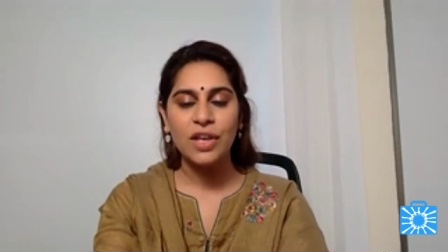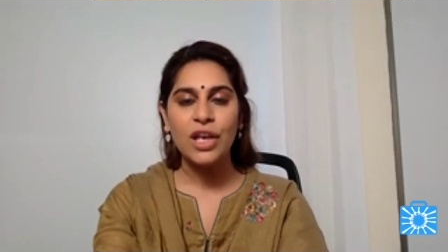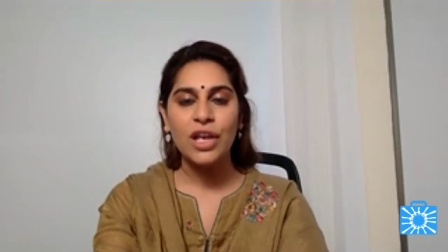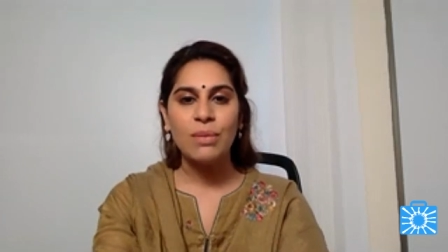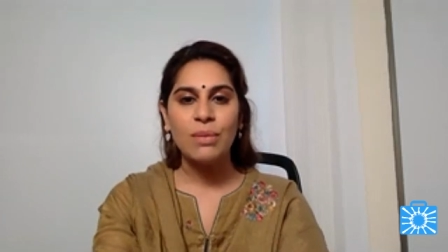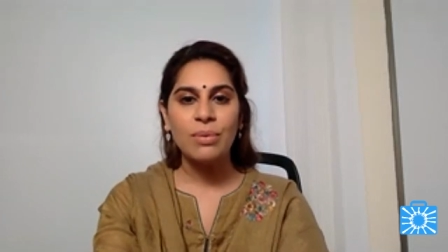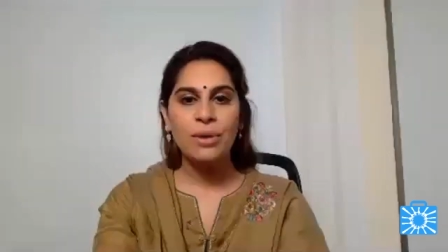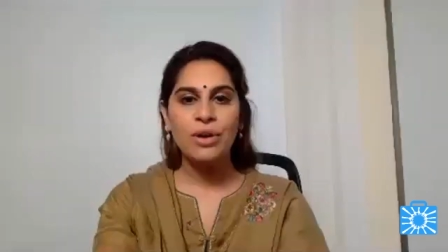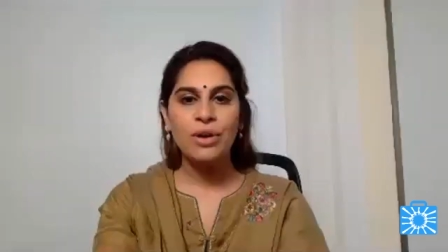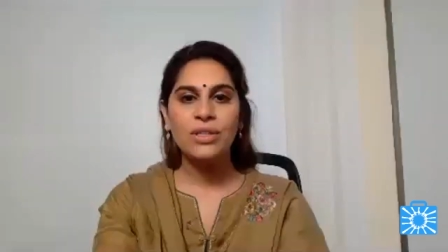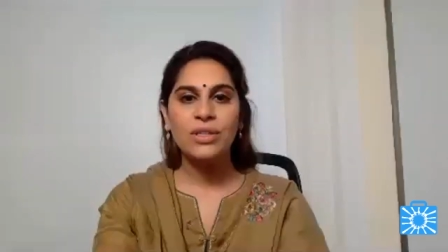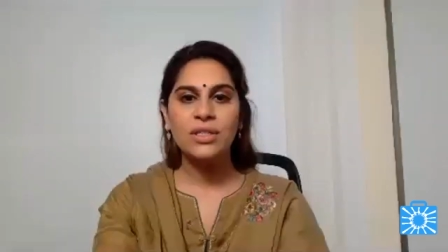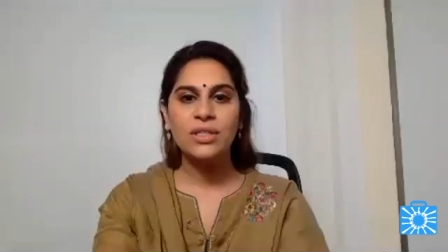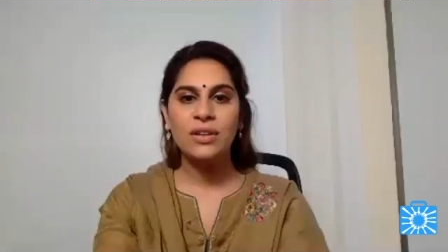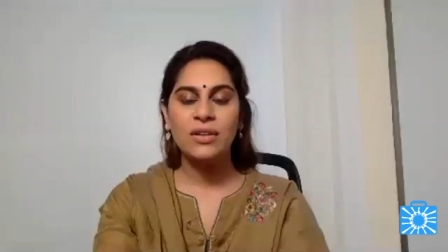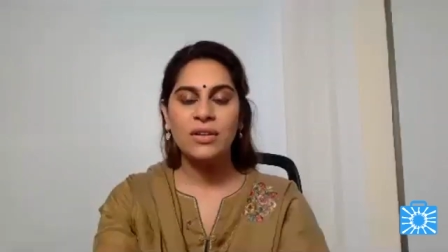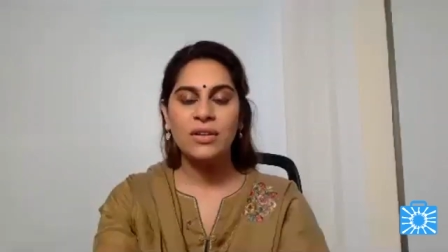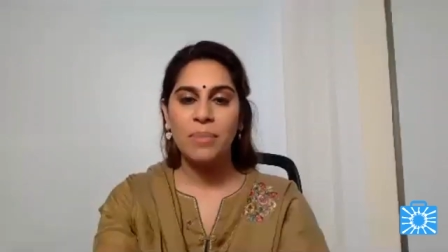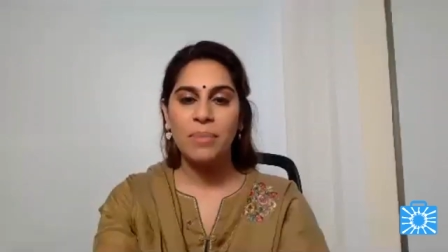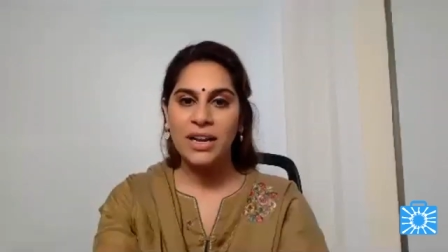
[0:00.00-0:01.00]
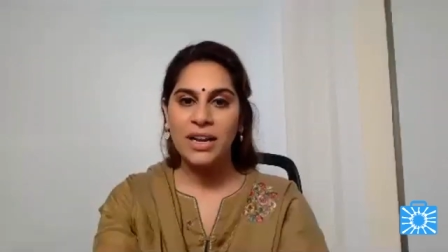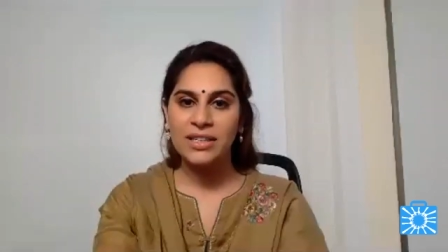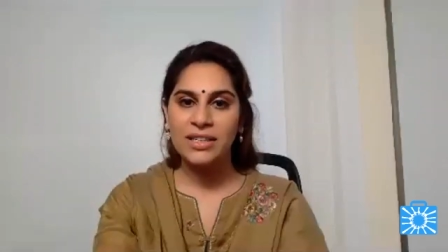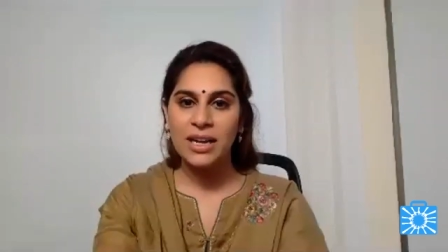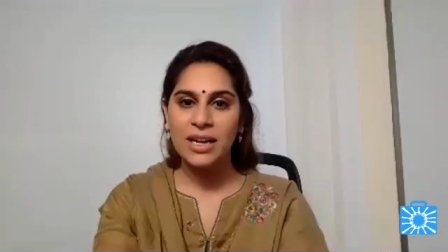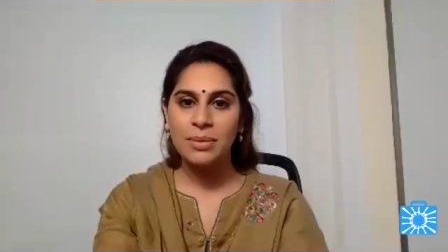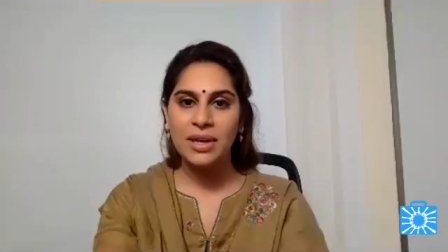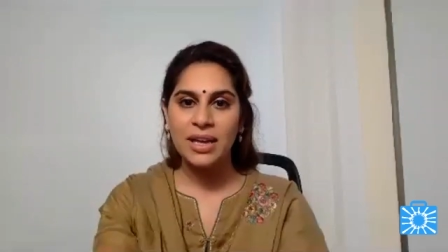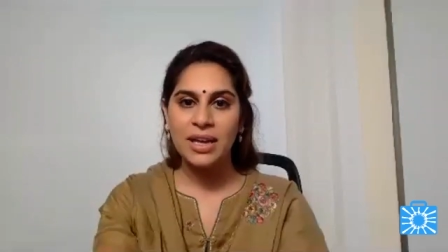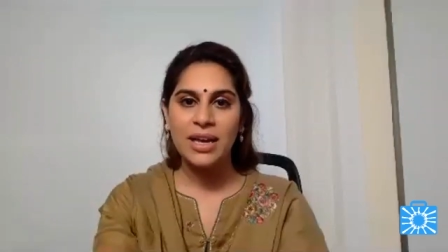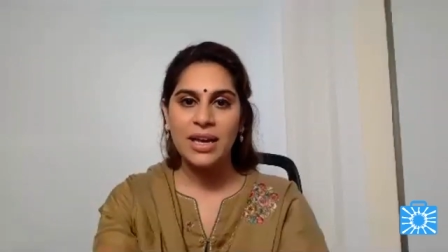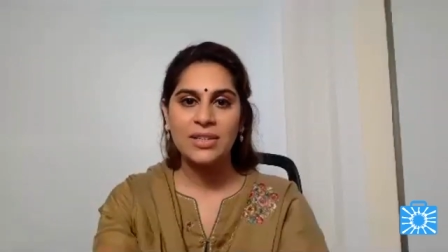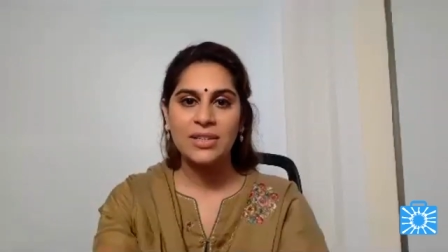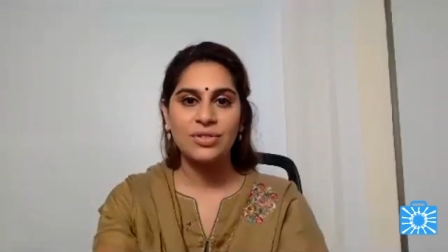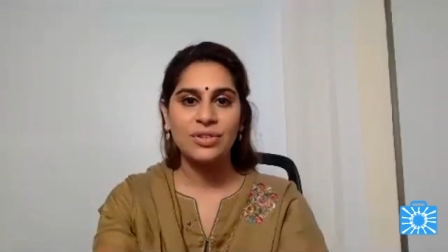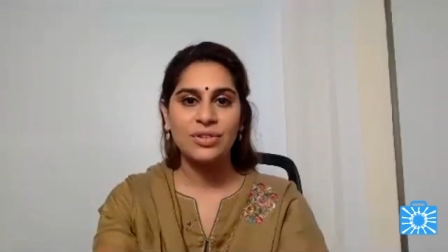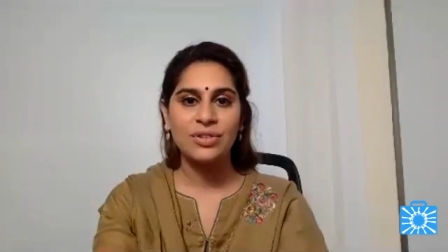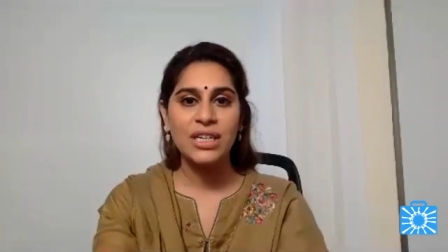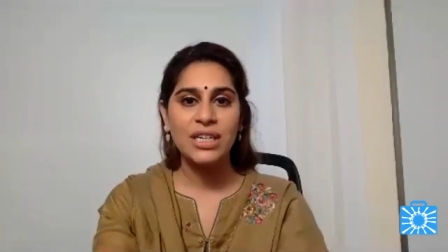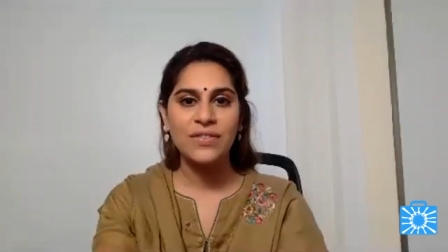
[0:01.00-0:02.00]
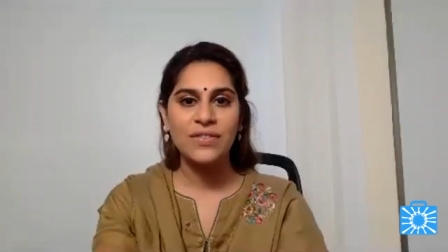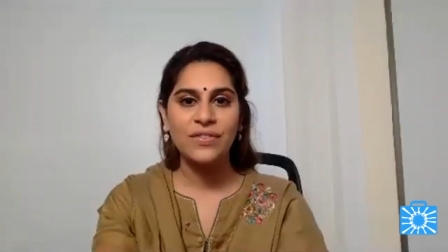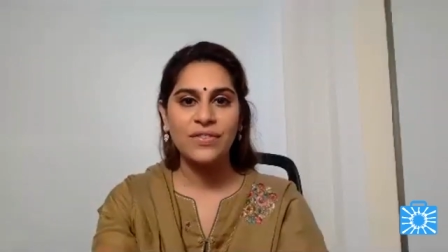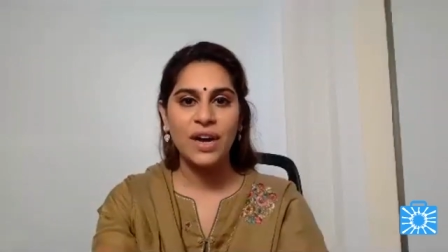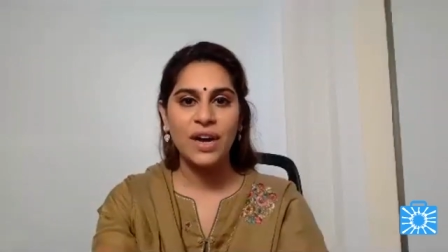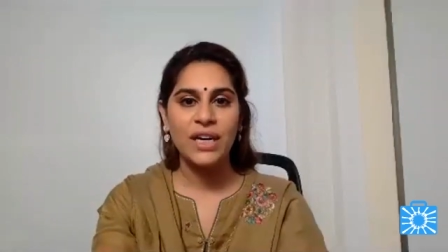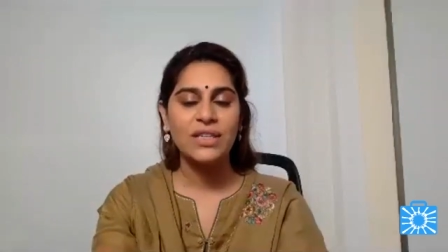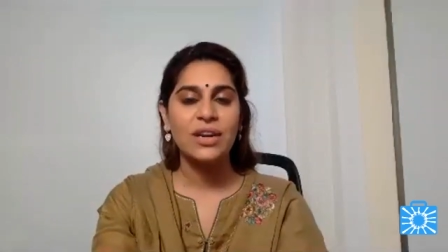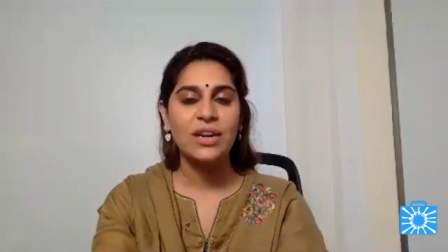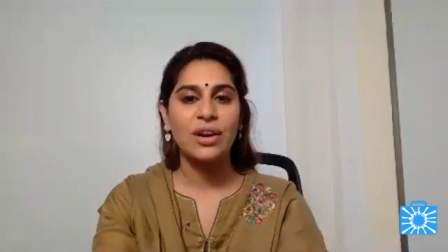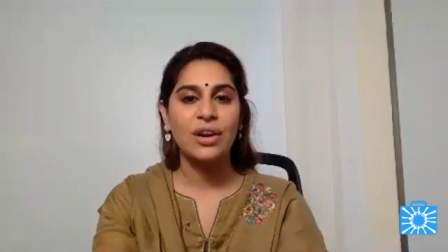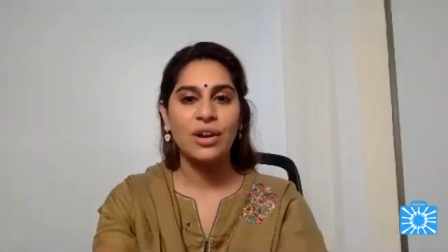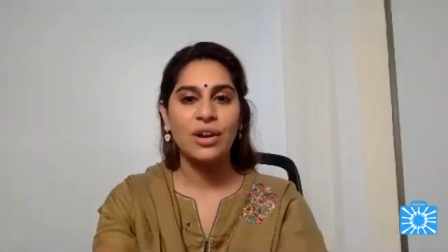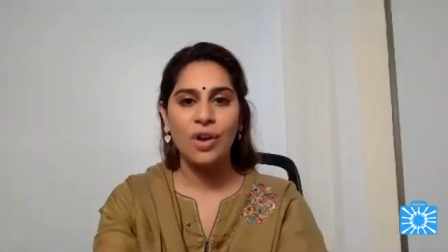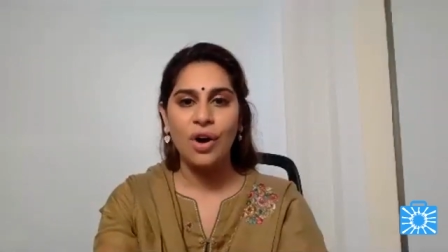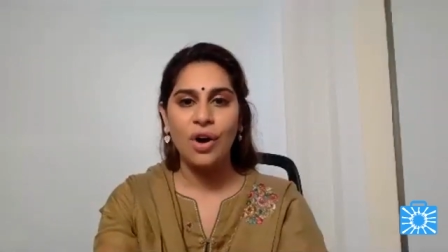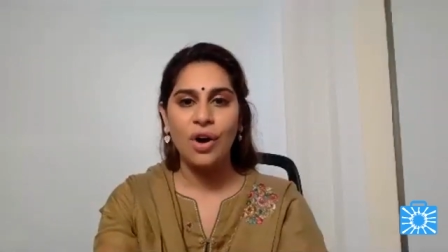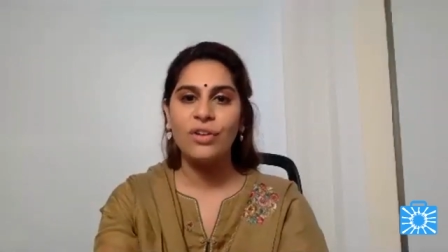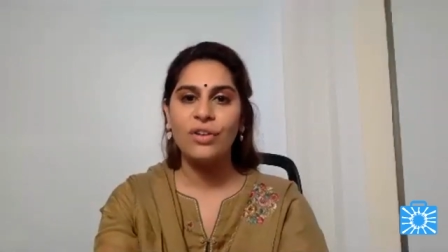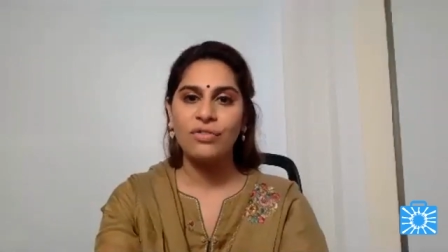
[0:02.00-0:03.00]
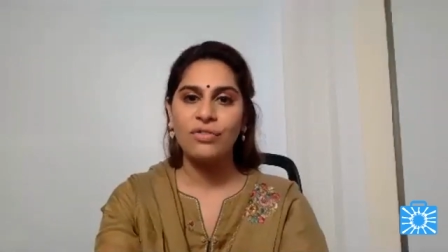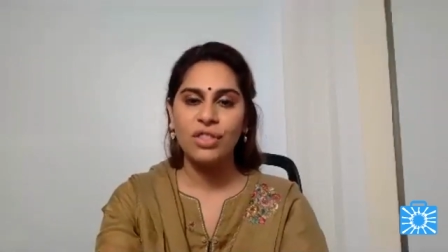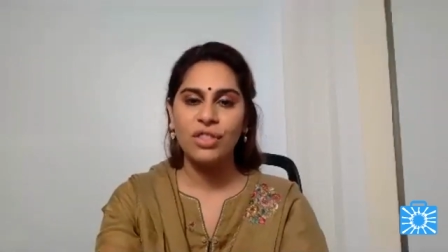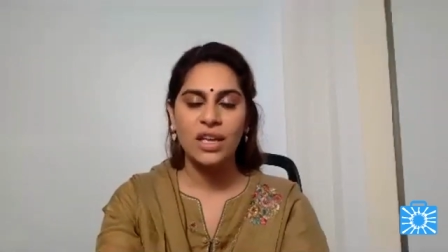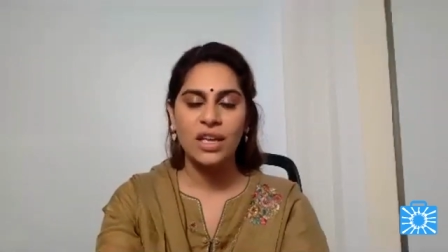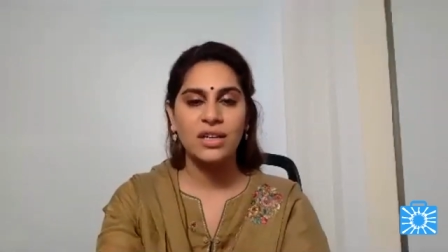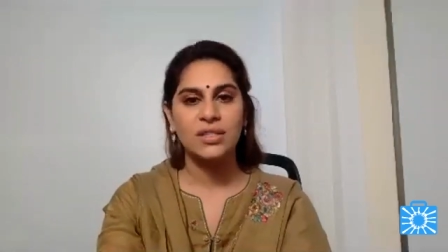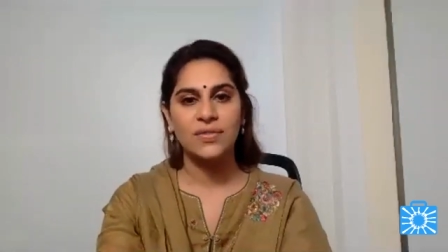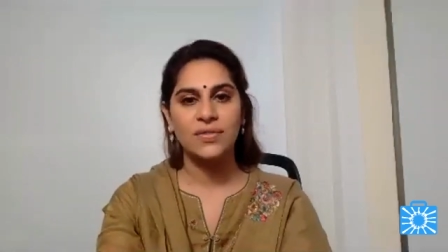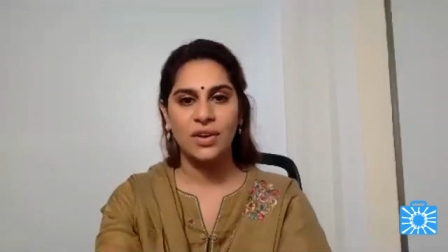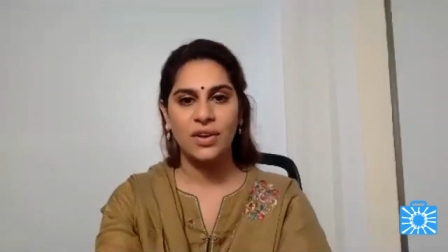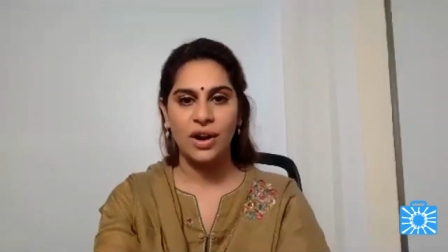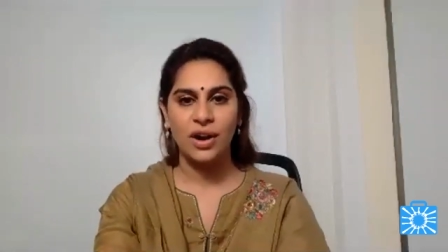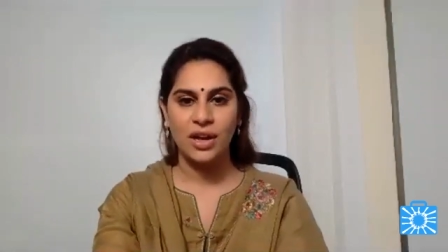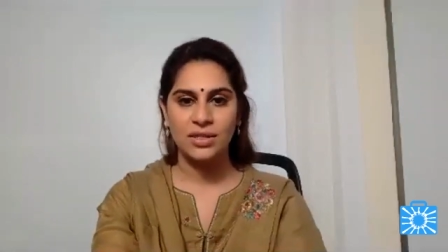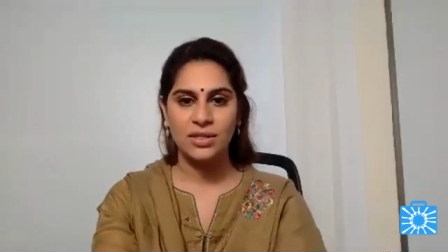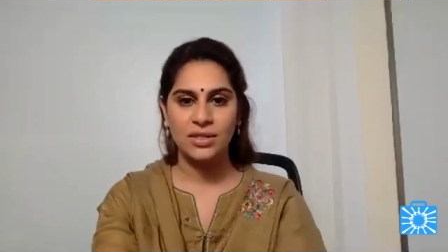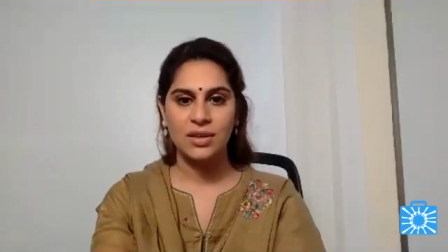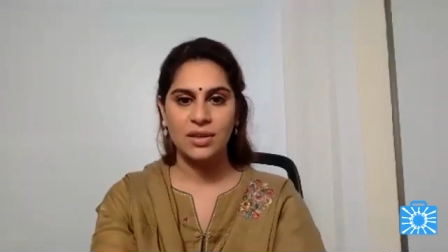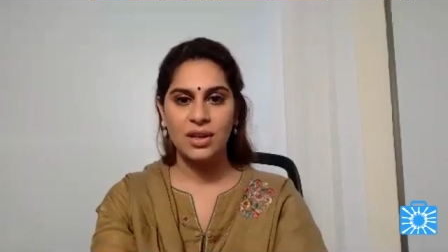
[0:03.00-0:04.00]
because the pandemic has redefined a lot of things for us.